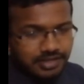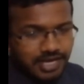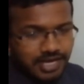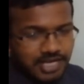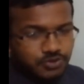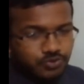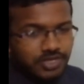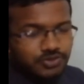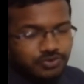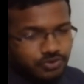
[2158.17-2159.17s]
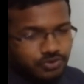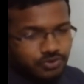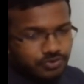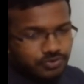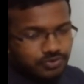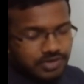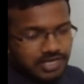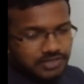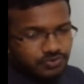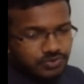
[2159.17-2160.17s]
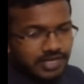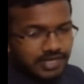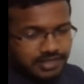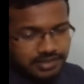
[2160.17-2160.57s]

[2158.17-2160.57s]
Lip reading: as soon as you know, like